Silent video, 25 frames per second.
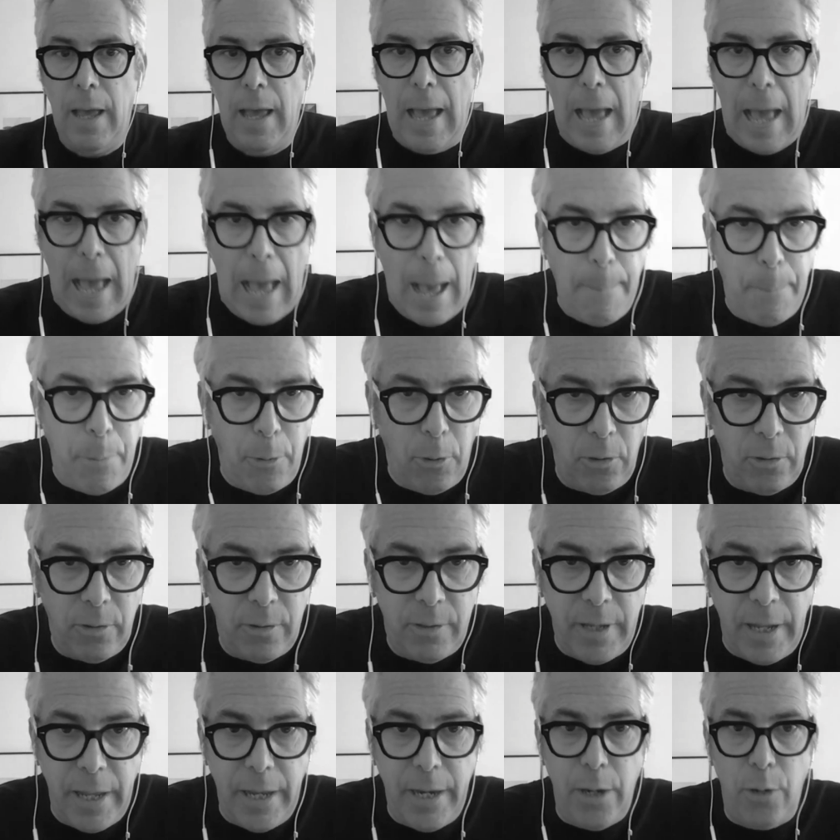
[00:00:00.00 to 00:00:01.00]
Apple
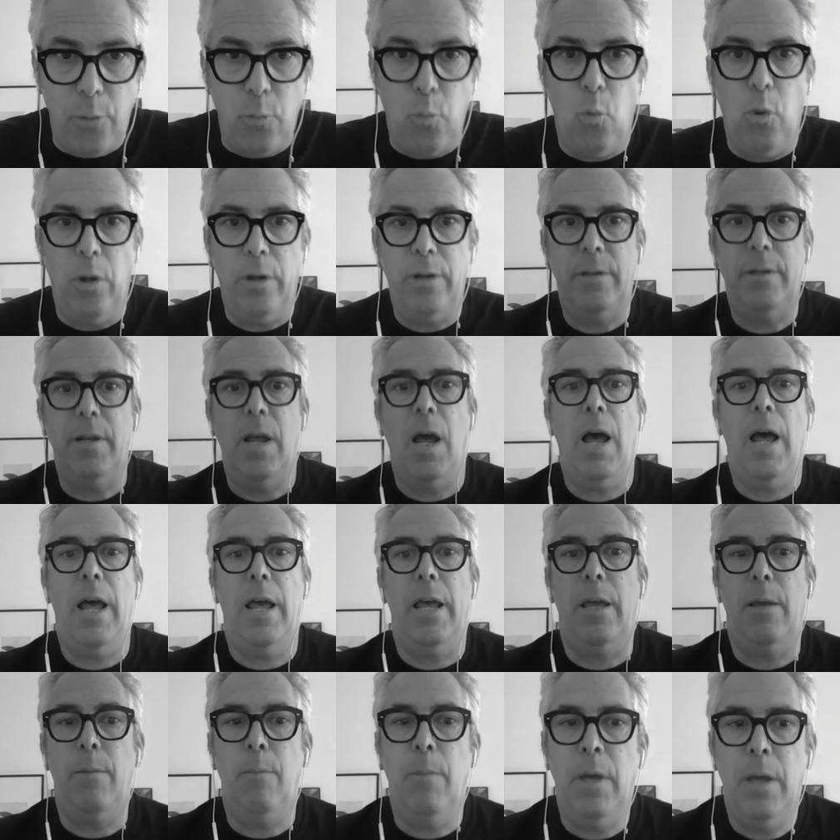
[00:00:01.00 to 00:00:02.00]
did at one
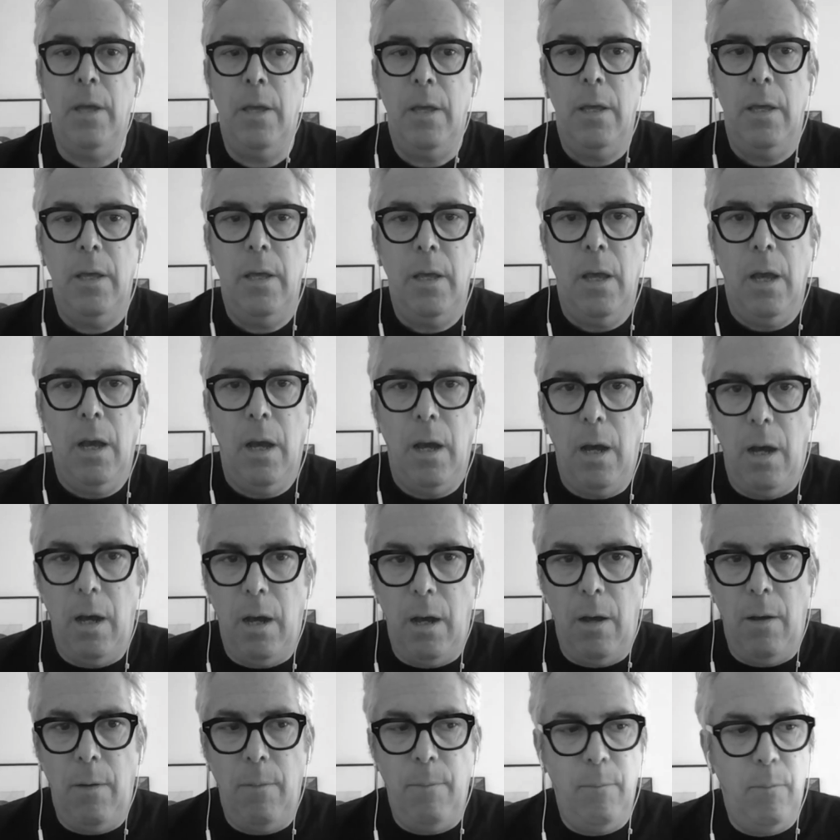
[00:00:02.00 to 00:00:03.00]
time.
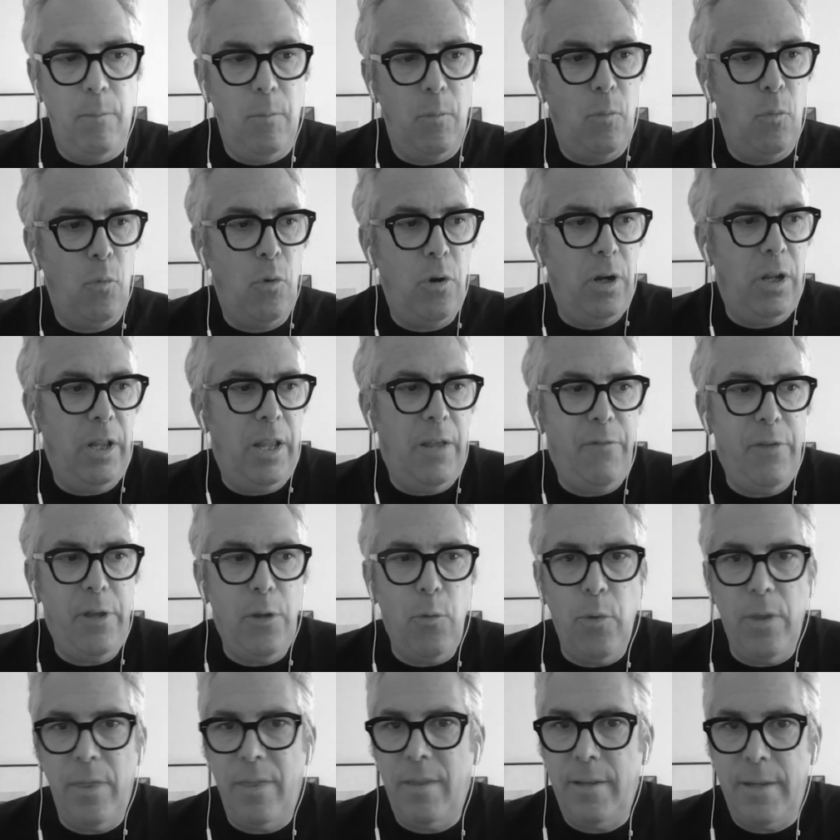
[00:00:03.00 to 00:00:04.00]
We're
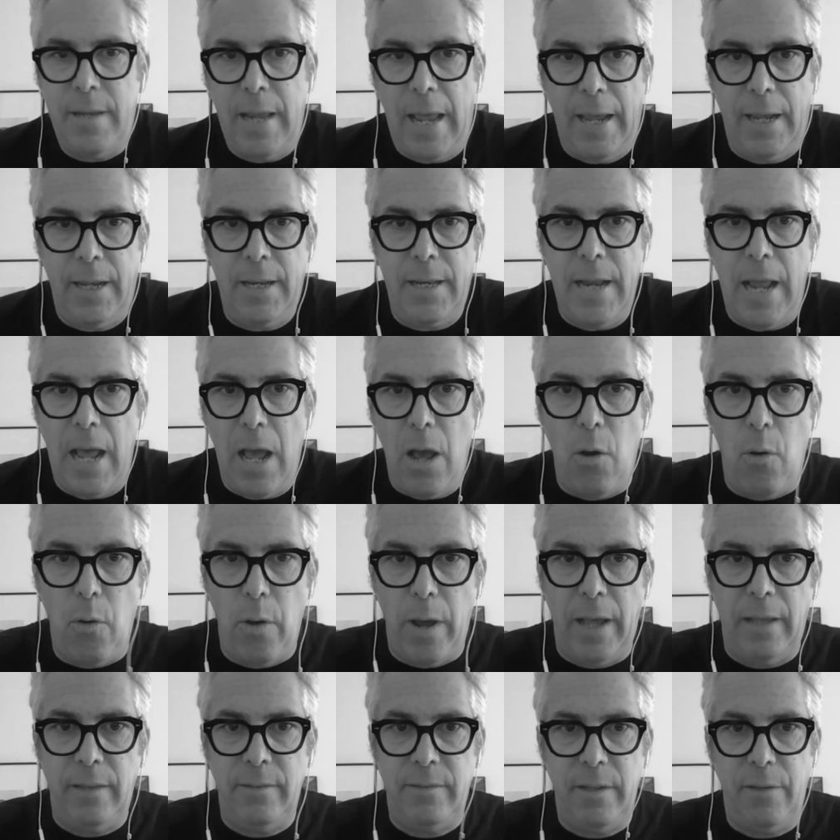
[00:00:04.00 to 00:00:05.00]
living with tech
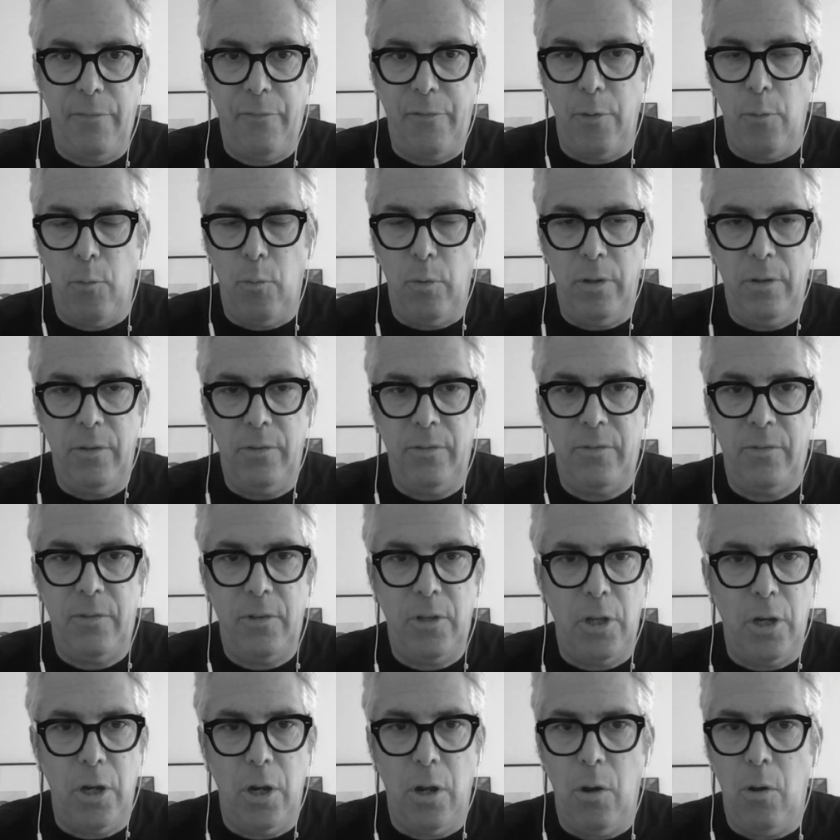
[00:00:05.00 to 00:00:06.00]
now as if it was,
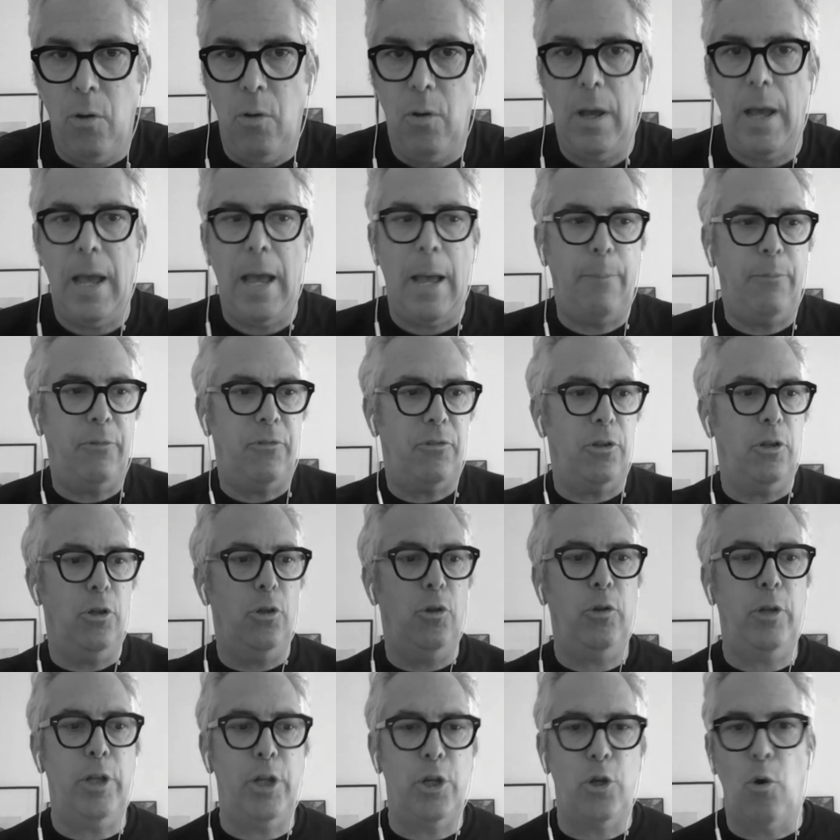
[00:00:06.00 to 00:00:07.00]

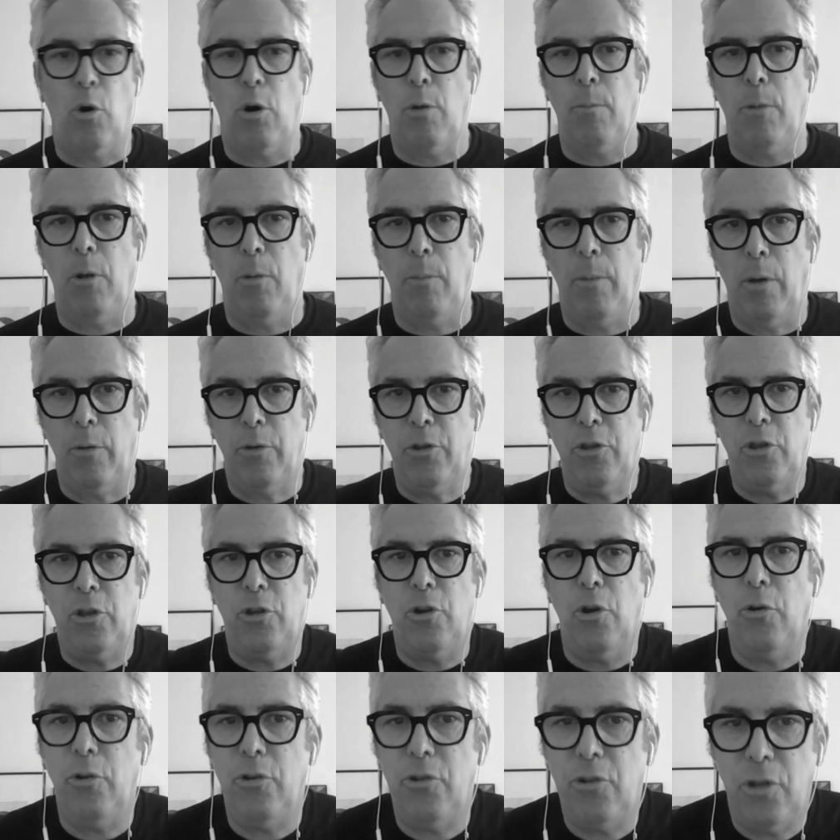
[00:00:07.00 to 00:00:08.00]
absolutely normal, but you
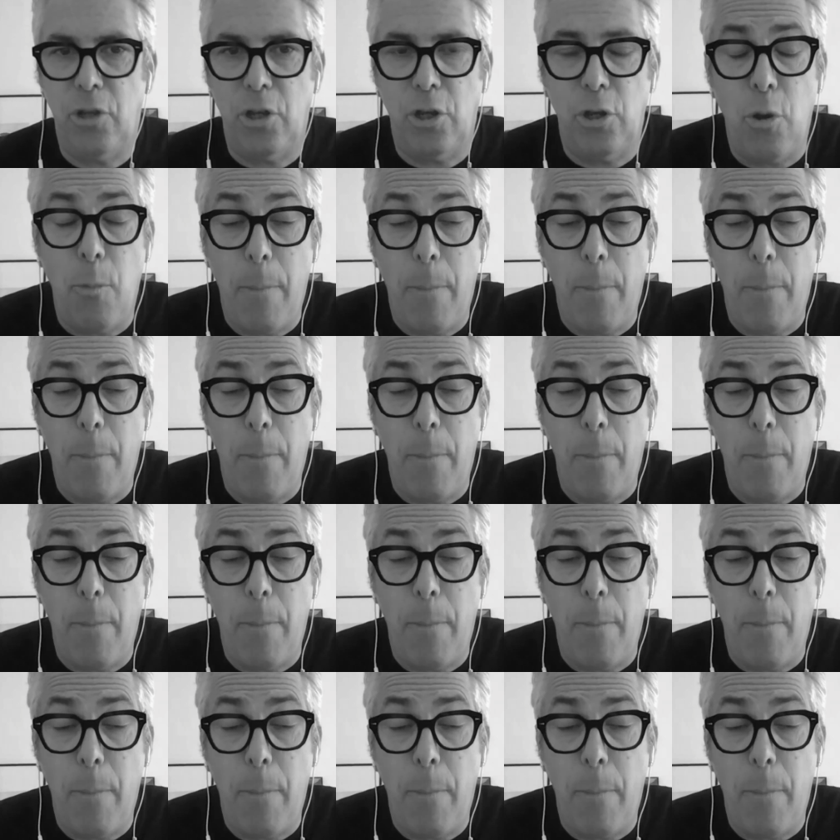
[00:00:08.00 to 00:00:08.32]
can go